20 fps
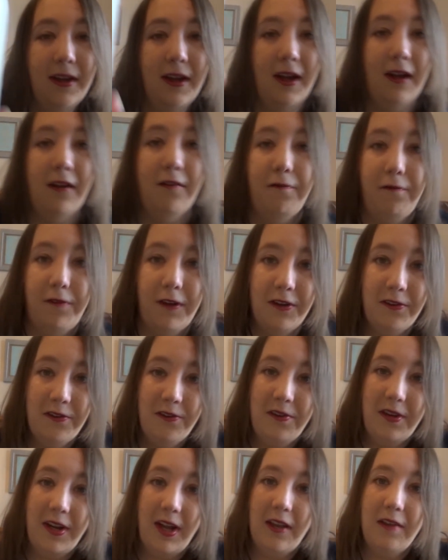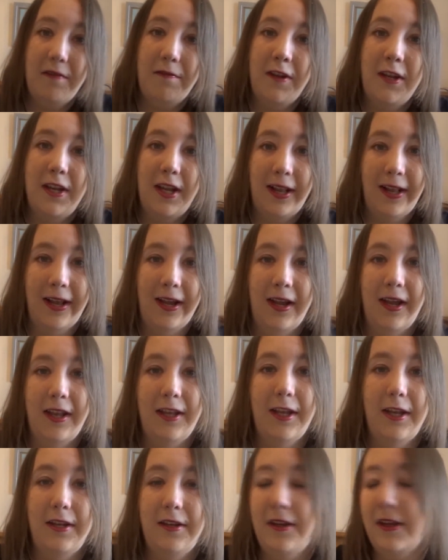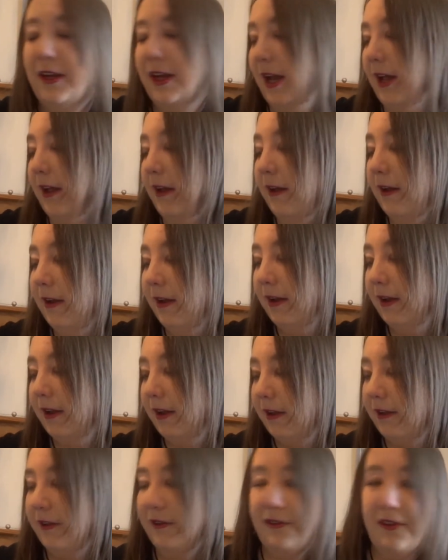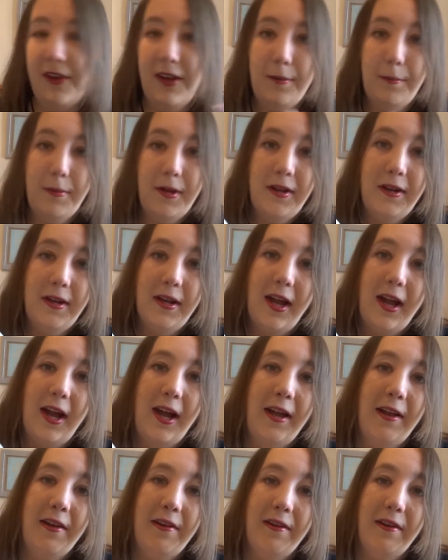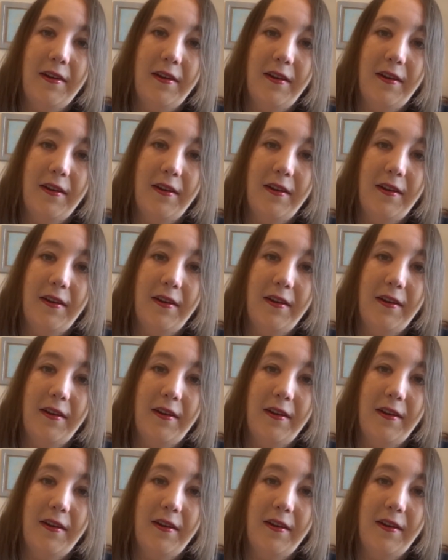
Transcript: At first you get the vanilla and then you get the cinnamon, and